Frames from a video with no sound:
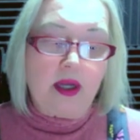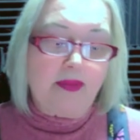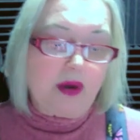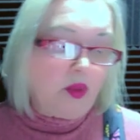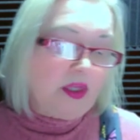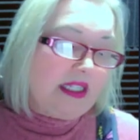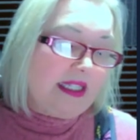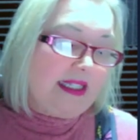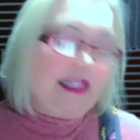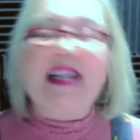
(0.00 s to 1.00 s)
but we
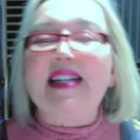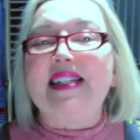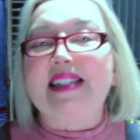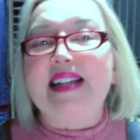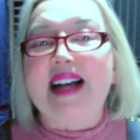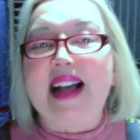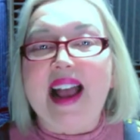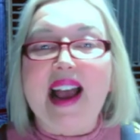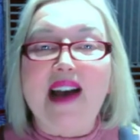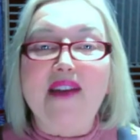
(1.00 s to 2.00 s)
still
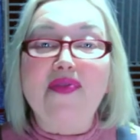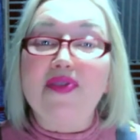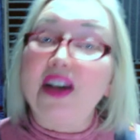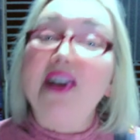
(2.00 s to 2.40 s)
have